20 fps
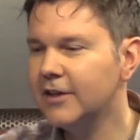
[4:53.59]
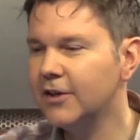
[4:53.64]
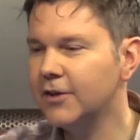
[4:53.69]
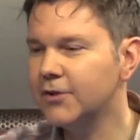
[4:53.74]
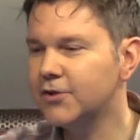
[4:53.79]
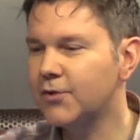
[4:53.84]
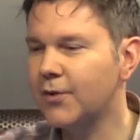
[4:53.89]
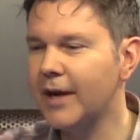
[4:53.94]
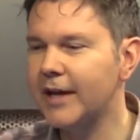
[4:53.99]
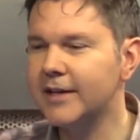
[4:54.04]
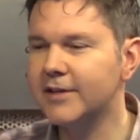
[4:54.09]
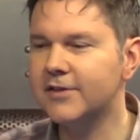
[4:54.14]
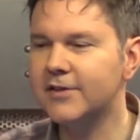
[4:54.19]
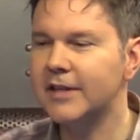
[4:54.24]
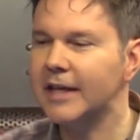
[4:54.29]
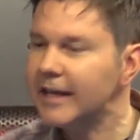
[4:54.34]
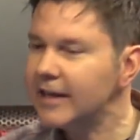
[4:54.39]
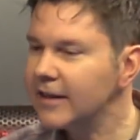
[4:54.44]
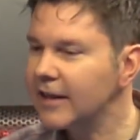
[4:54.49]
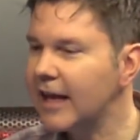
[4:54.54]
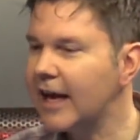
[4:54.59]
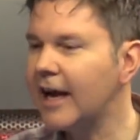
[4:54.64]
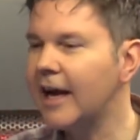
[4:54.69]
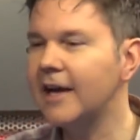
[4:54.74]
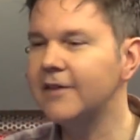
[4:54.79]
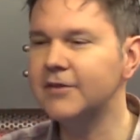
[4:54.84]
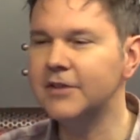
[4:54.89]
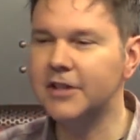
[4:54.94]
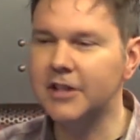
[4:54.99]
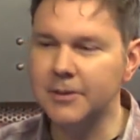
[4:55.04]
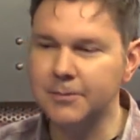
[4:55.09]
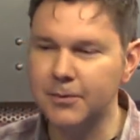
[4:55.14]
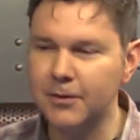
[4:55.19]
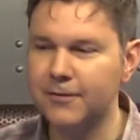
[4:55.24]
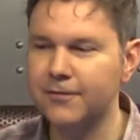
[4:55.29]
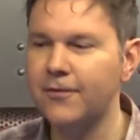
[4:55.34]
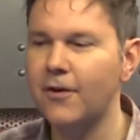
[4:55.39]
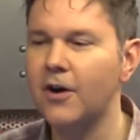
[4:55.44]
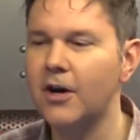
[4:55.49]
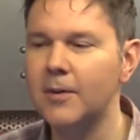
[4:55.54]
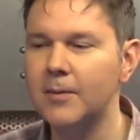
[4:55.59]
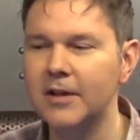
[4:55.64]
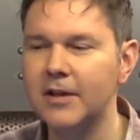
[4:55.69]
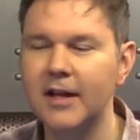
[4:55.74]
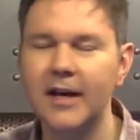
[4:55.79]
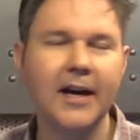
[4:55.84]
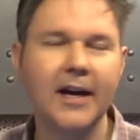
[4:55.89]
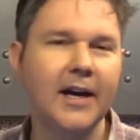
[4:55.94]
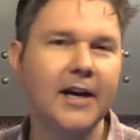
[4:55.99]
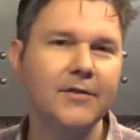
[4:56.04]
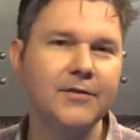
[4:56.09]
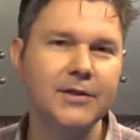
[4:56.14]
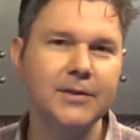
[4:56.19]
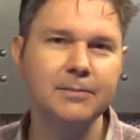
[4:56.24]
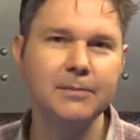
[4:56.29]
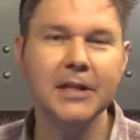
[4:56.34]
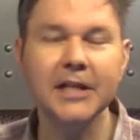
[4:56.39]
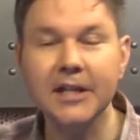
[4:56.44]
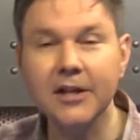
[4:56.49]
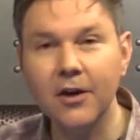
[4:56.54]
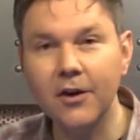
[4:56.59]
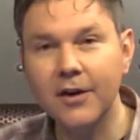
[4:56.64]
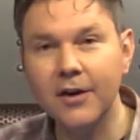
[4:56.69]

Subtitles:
trying to stay alive and keep your farm alive and meeting all